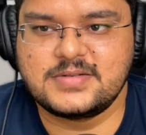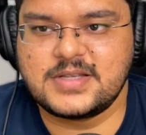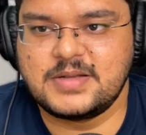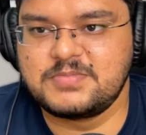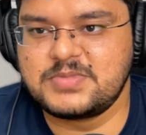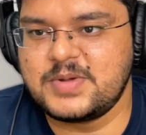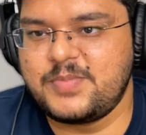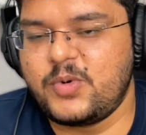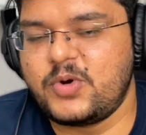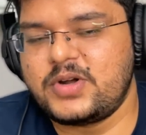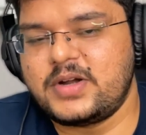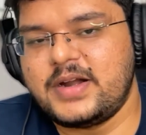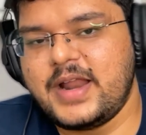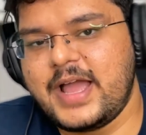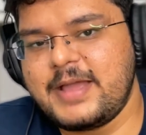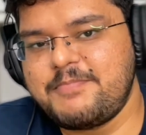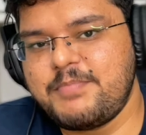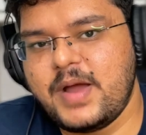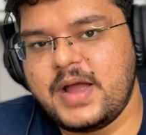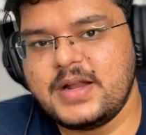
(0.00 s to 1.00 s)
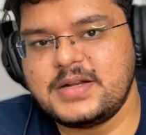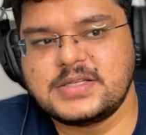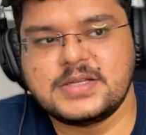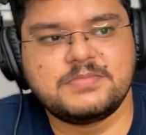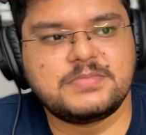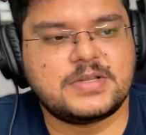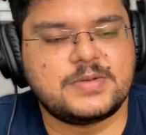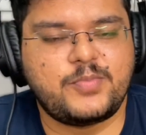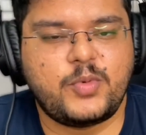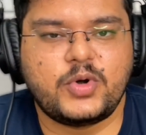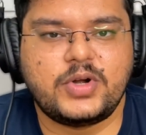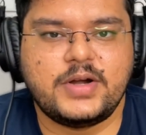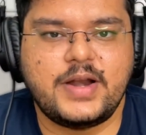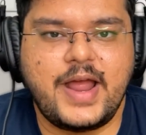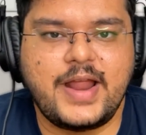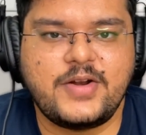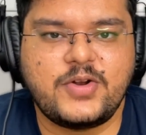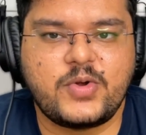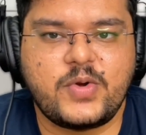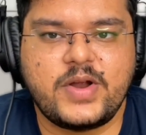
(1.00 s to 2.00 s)
Some supported iPad, some supported
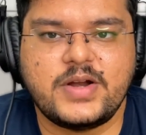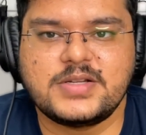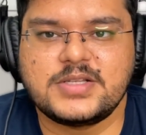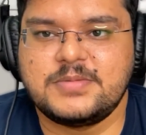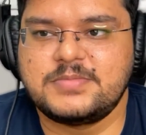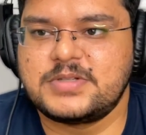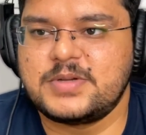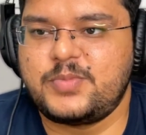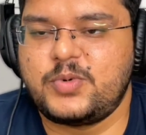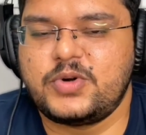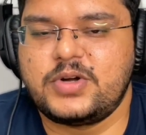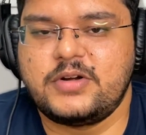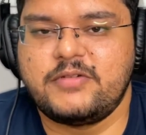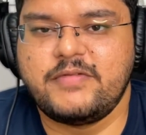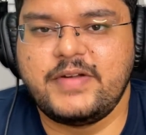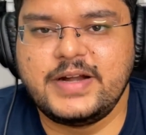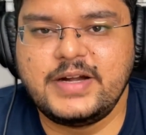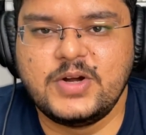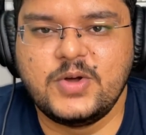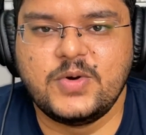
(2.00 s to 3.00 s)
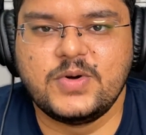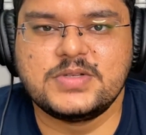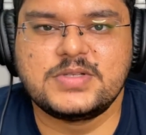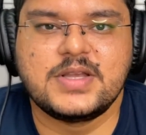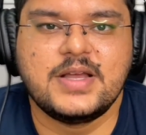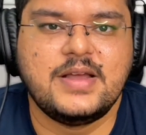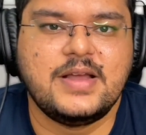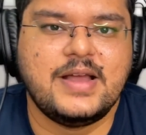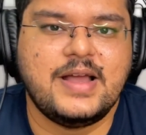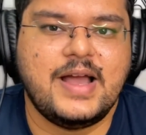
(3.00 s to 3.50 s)
Android, some supported Windows.